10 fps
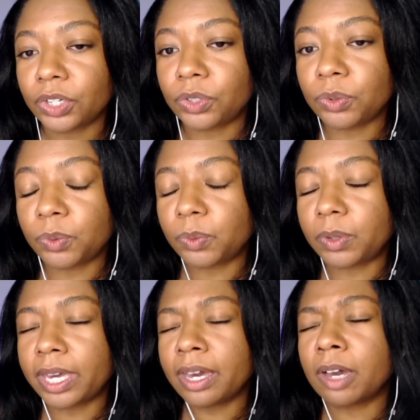
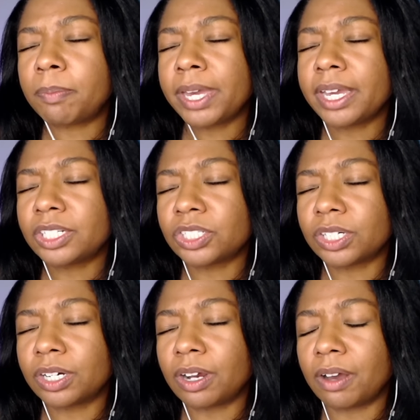you get a
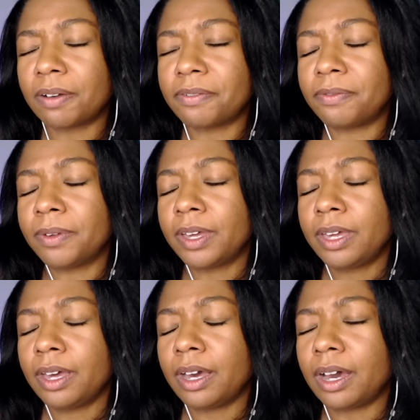picture of
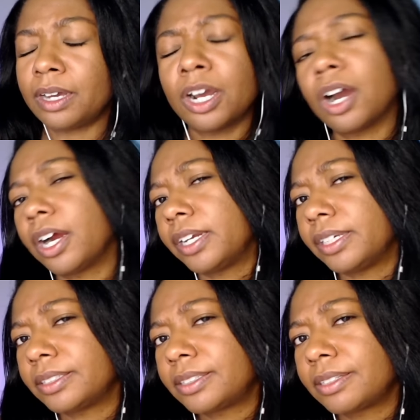an
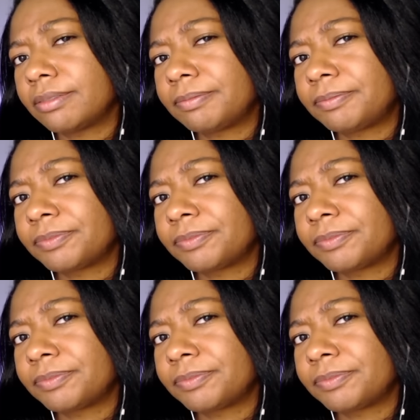artist,